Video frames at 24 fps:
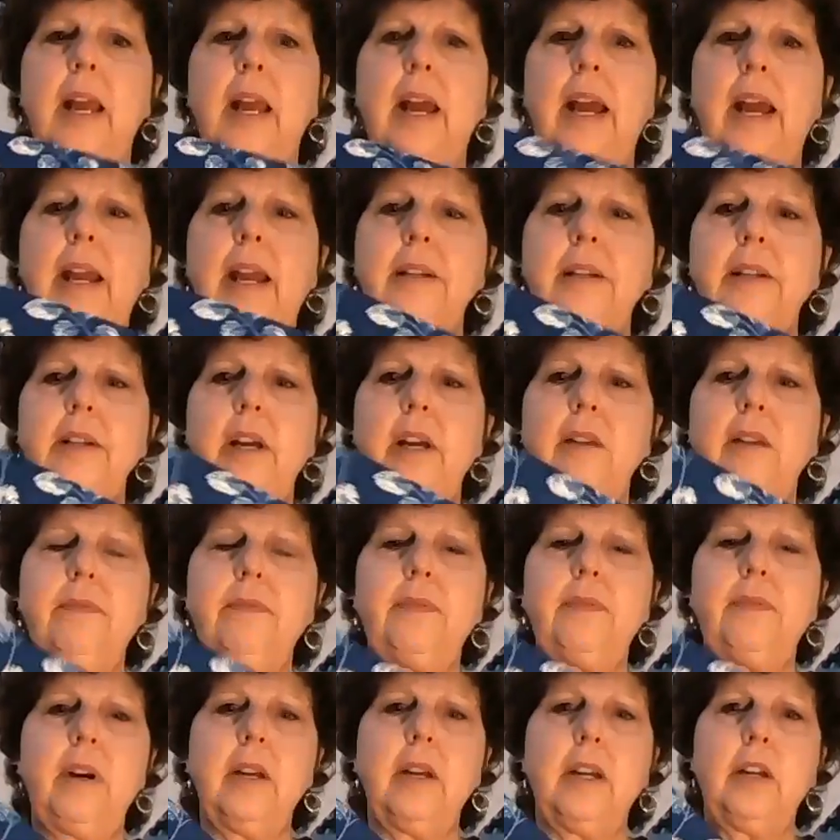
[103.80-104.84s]
And I've
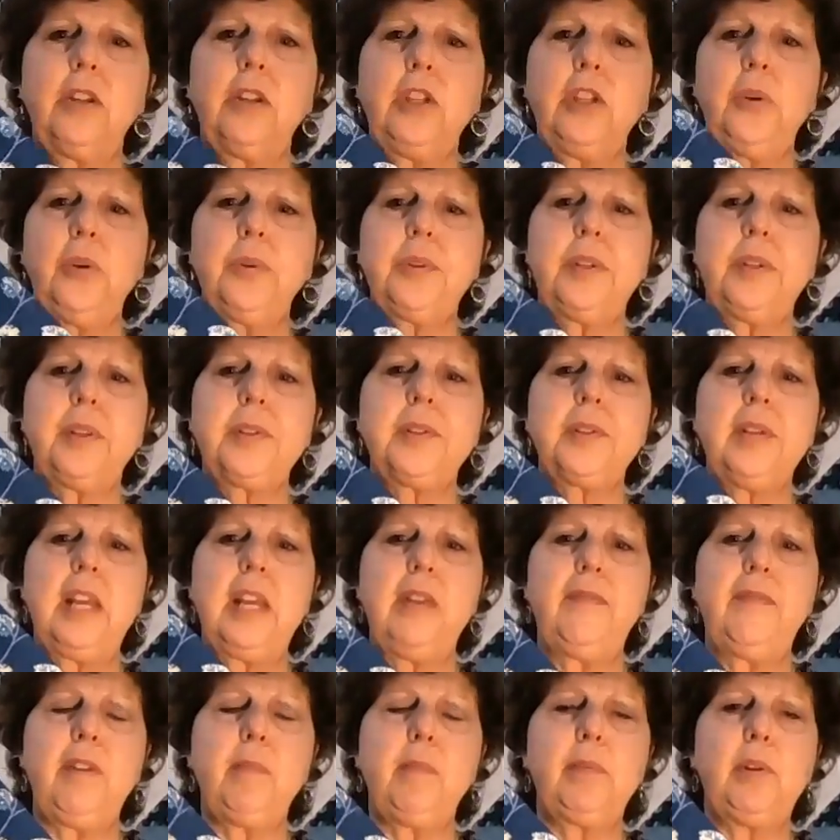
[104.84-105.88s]
used this
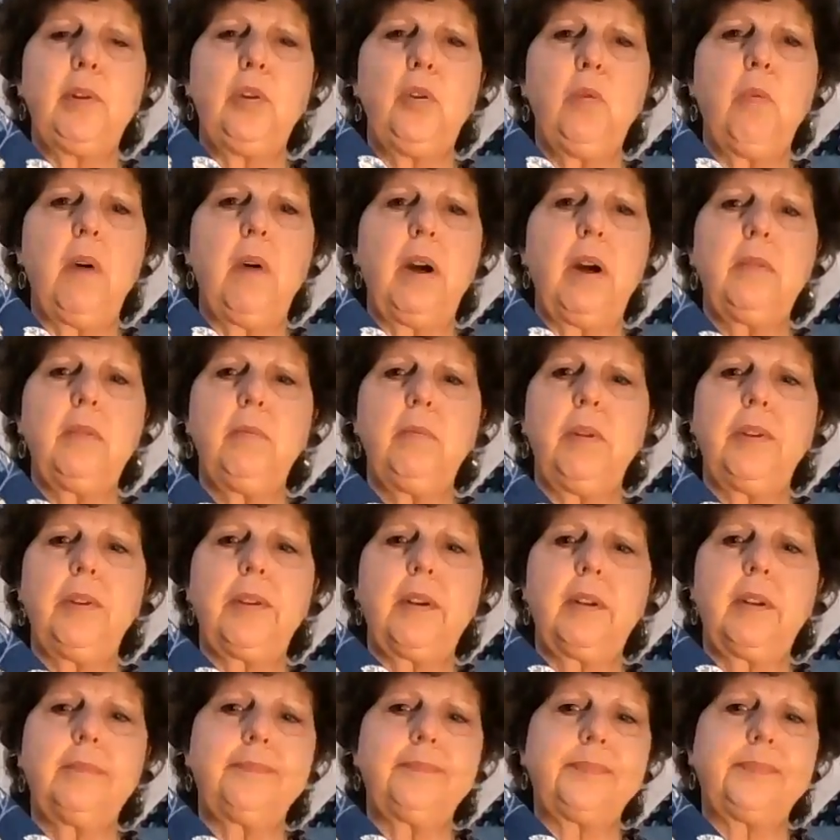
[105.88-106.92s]
navy blue one with
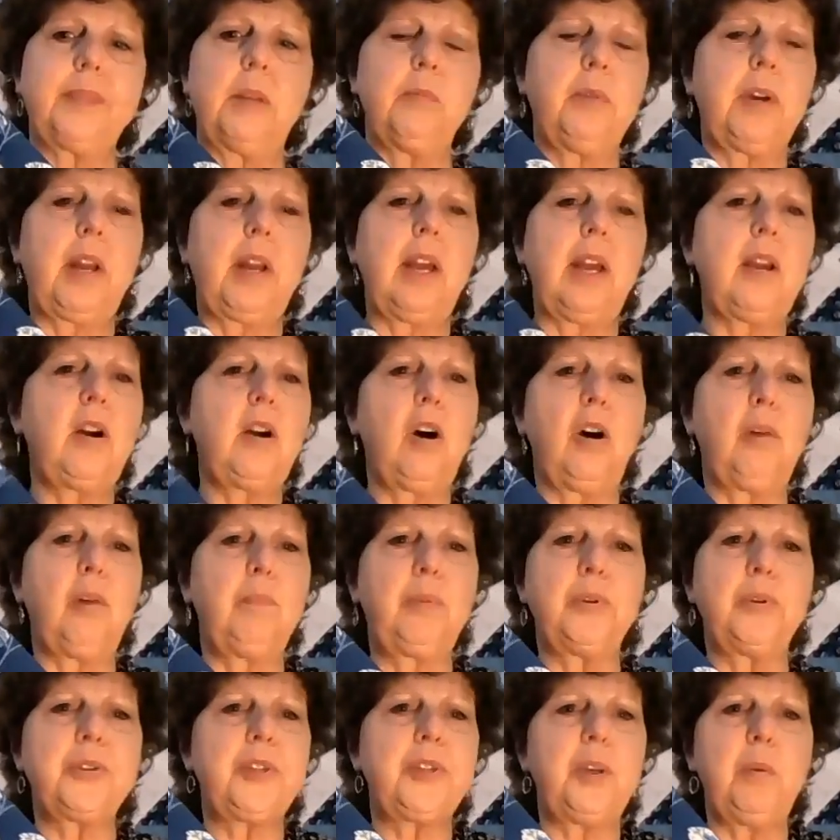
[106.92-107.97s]
what I call
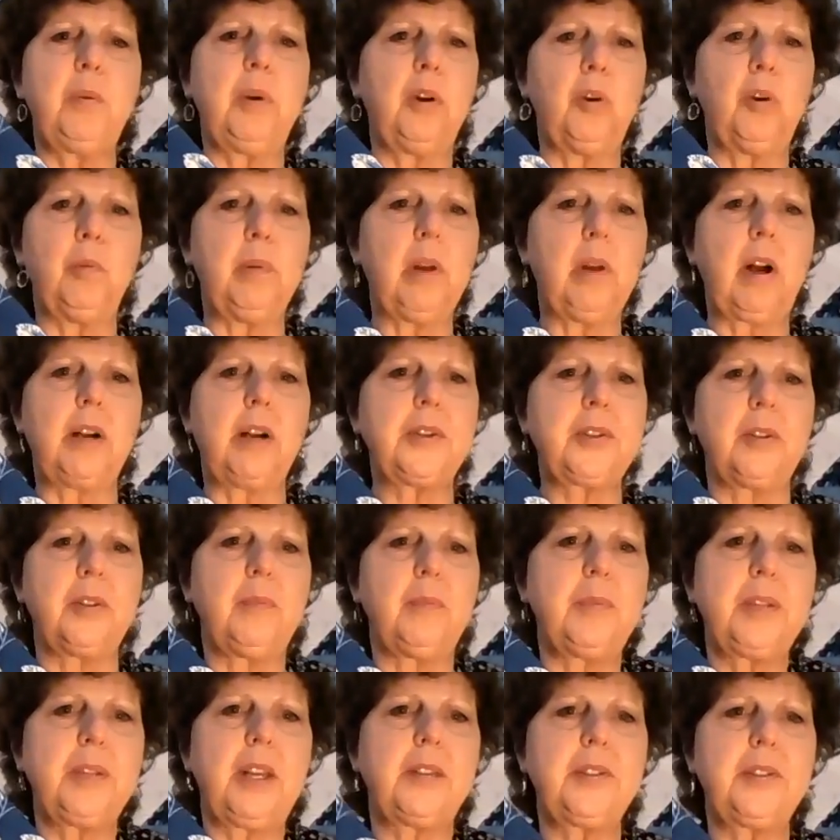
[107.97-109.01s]
pussy willow
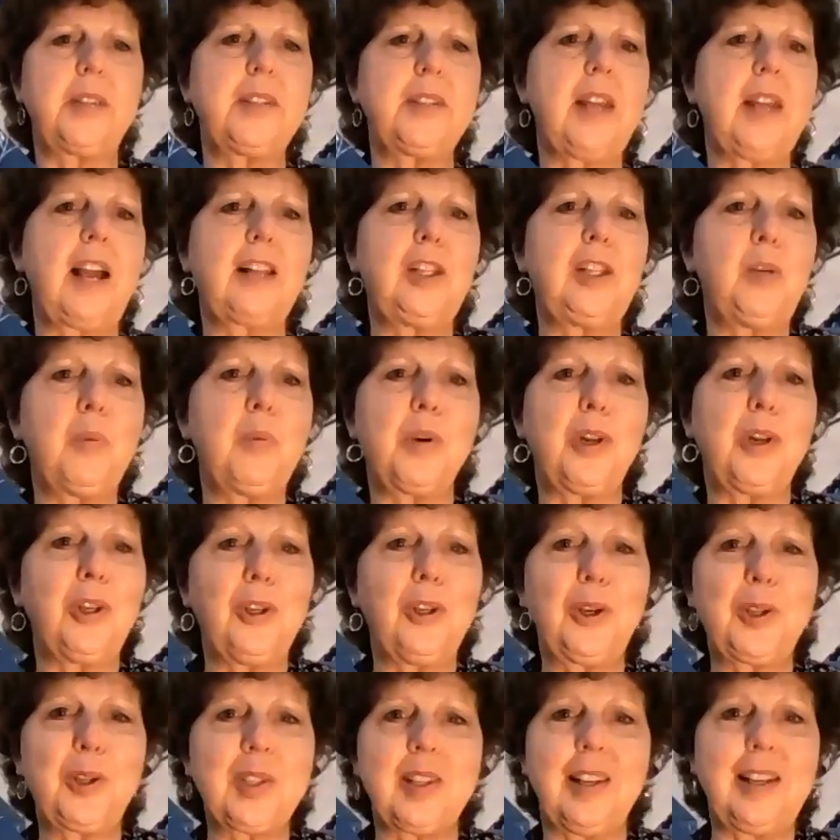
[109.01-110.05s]
blossoms. That's exactly what it
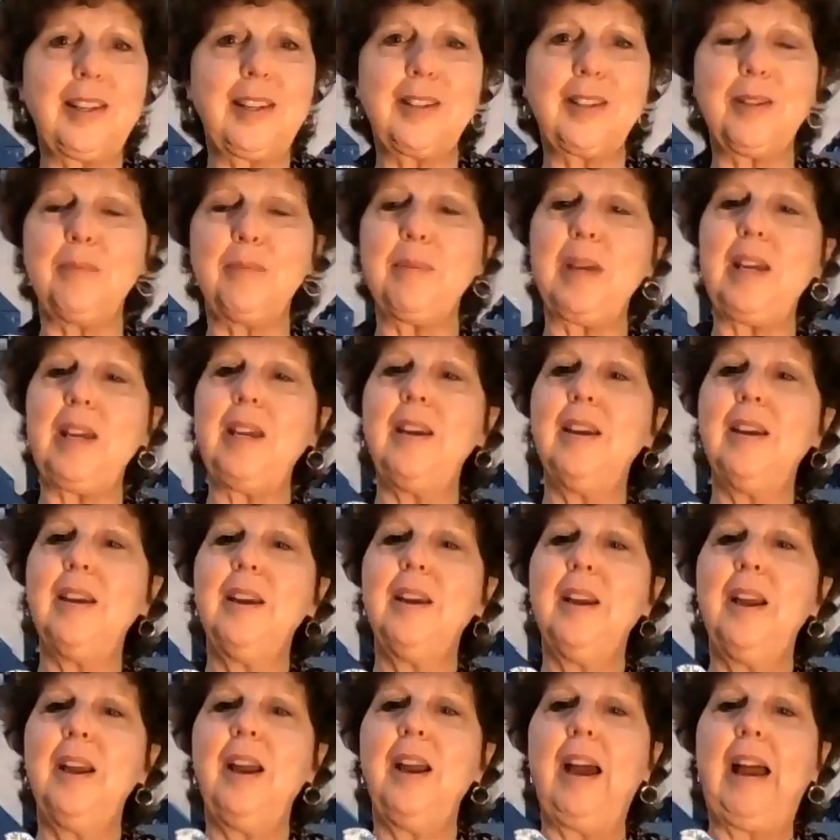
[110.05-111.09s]
looks like to me.
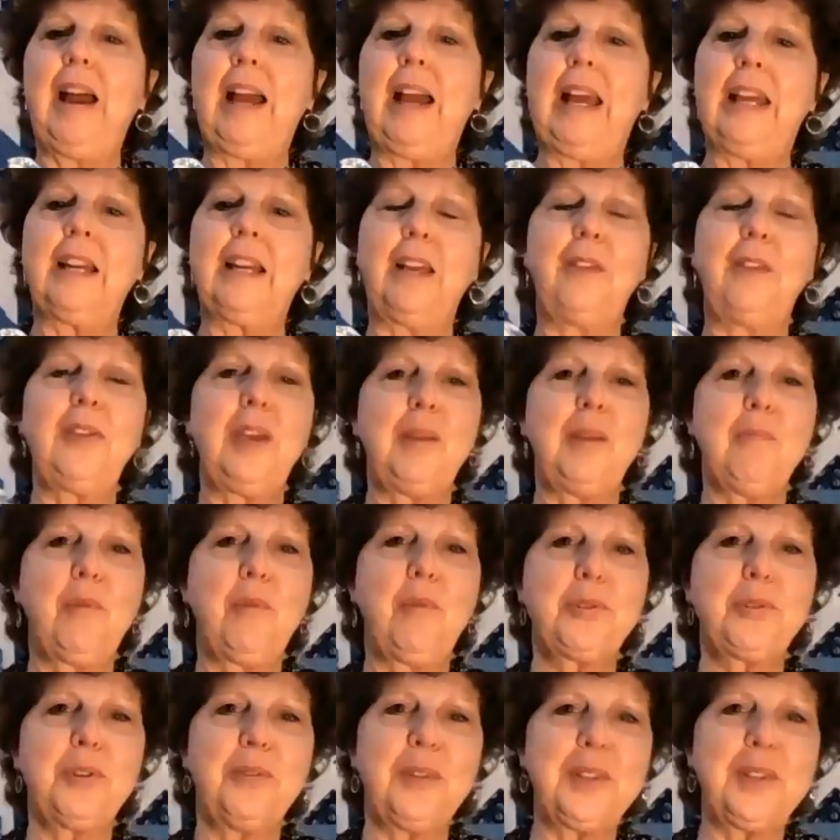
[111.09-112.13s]
And I think
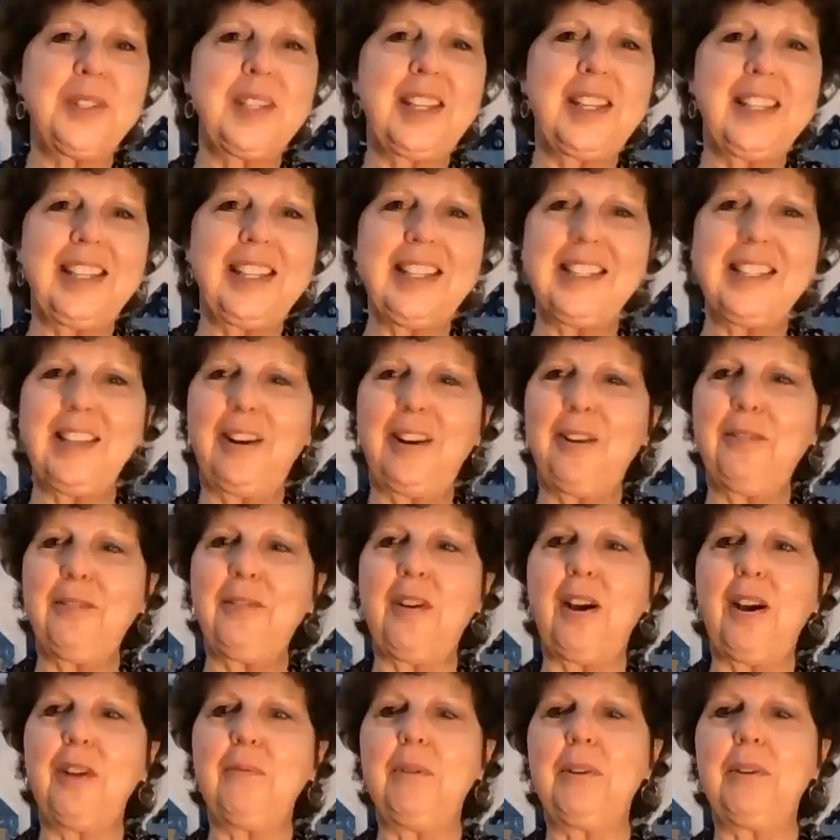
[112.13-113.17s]
most of us can
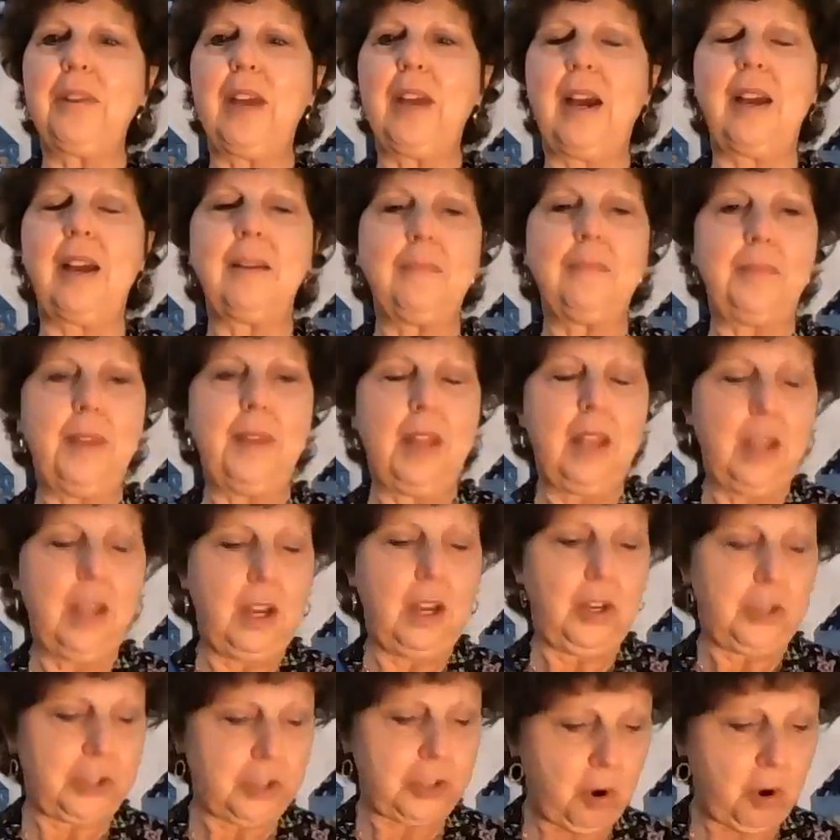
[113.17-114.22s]
identify with that.
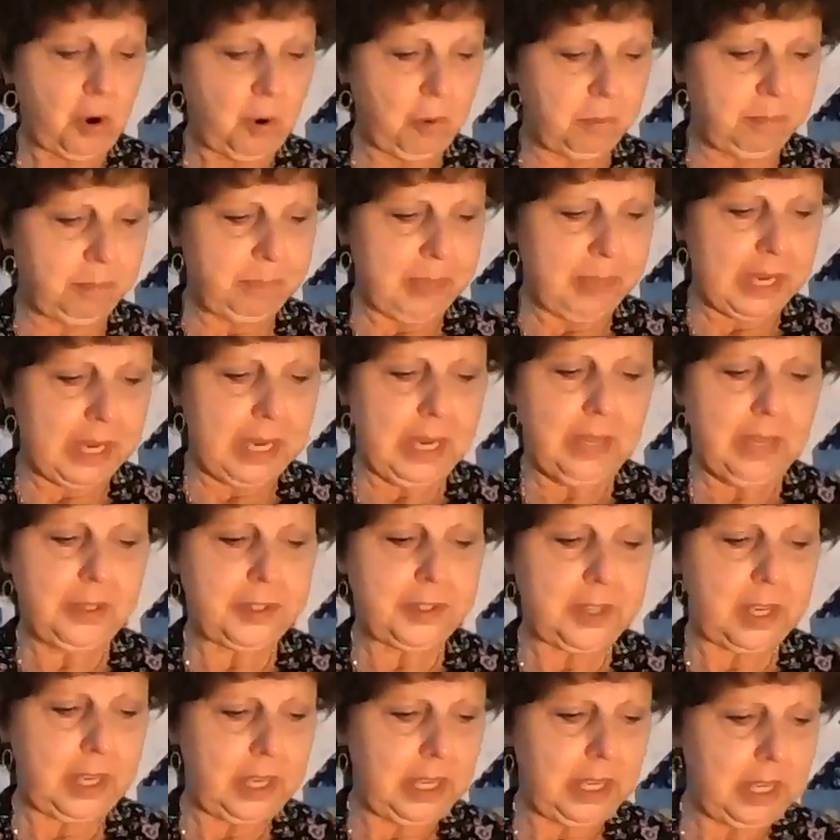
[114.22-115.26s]
So B,
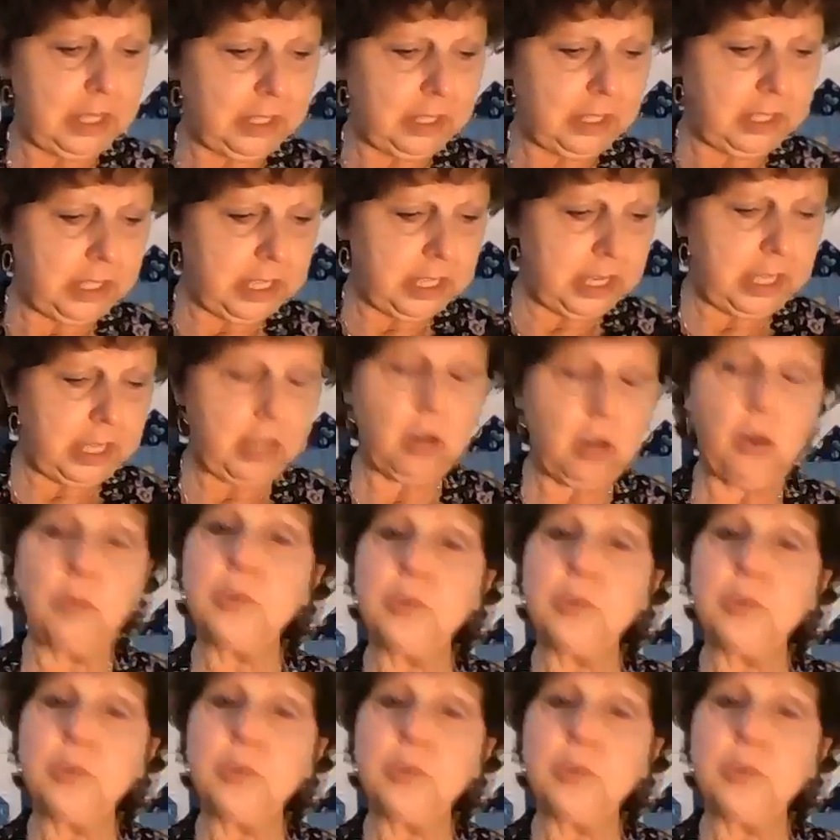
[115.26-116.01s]
C, D,